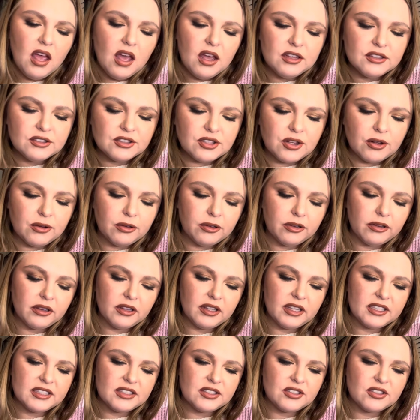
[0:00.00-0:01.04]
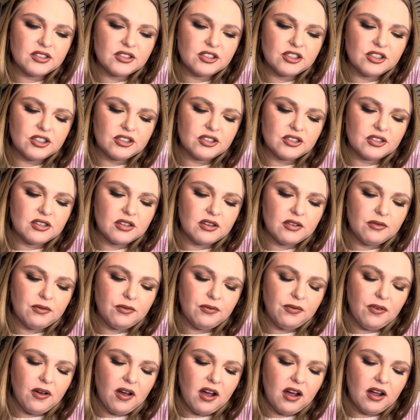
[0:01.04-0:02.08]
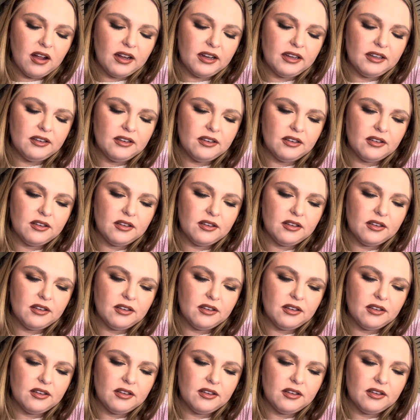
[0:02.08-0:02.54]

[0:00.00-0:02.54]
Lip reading: So let's just find